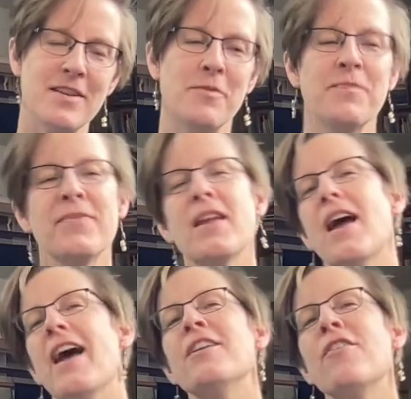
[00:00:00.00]
So
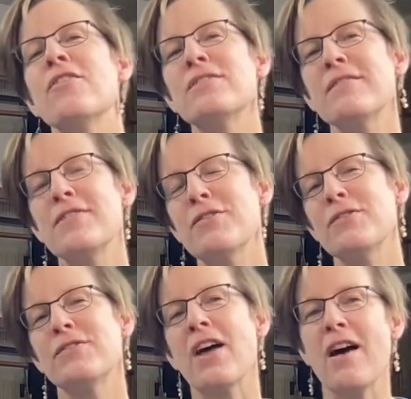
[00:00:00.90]
I know those of you
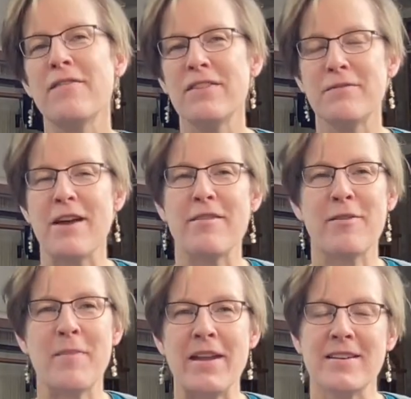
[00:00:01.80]
who love the rare
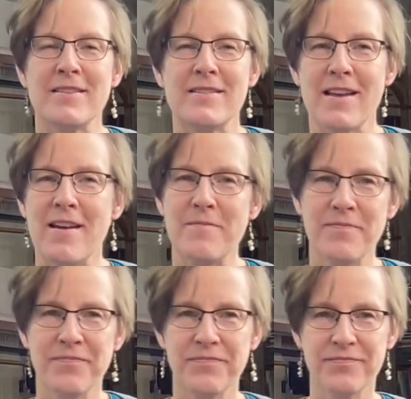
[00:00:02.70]
earth magnets
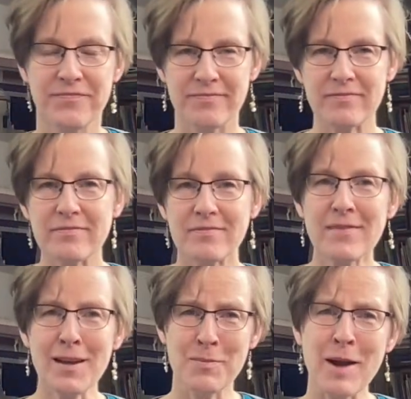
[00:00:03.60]

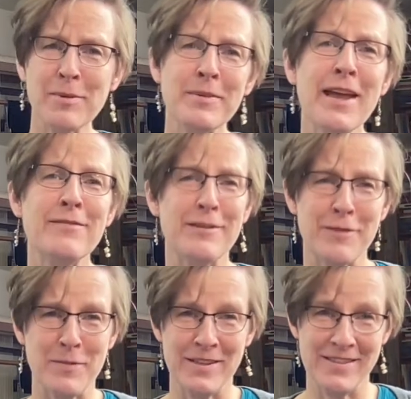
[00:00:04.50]
probably have
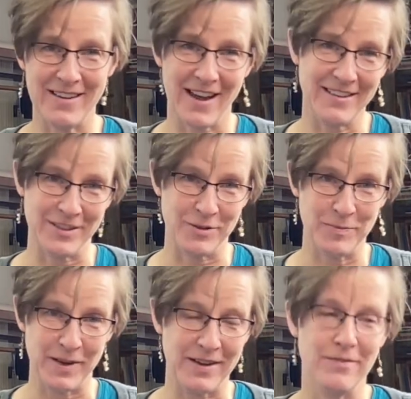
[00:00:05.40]
different ones than I do,
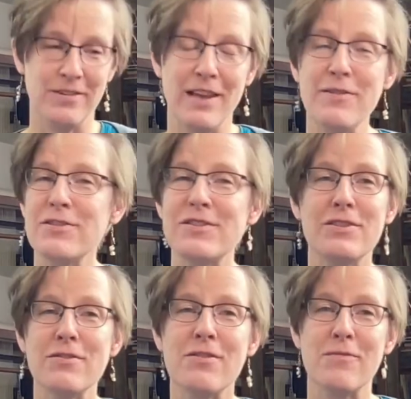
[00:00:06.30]
but if you just
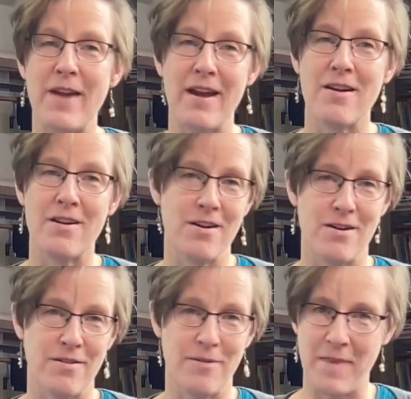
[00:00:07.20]
Google rare
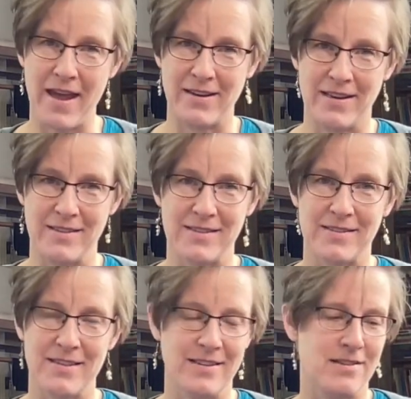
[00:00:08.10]
earth
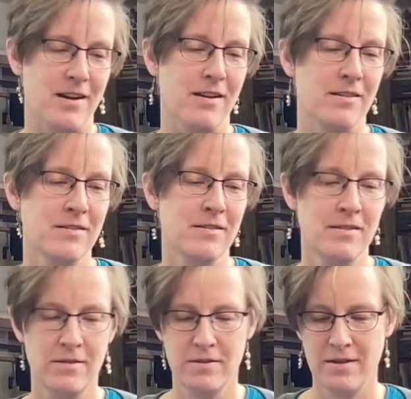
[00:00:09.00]
magnets, these are
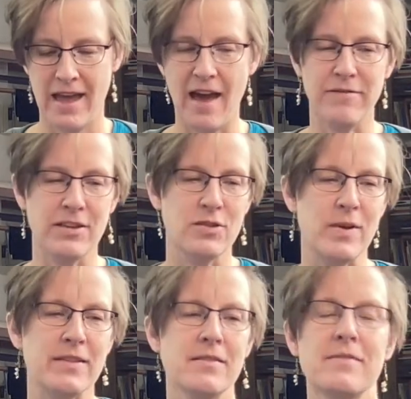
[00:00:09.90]
half-inch
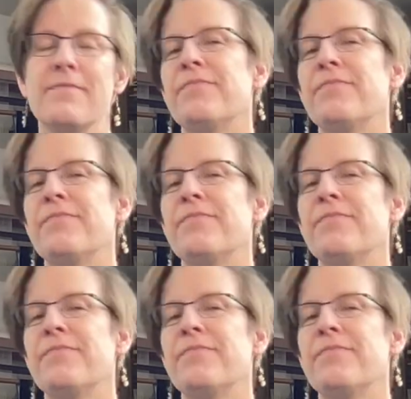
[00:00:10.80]
ones.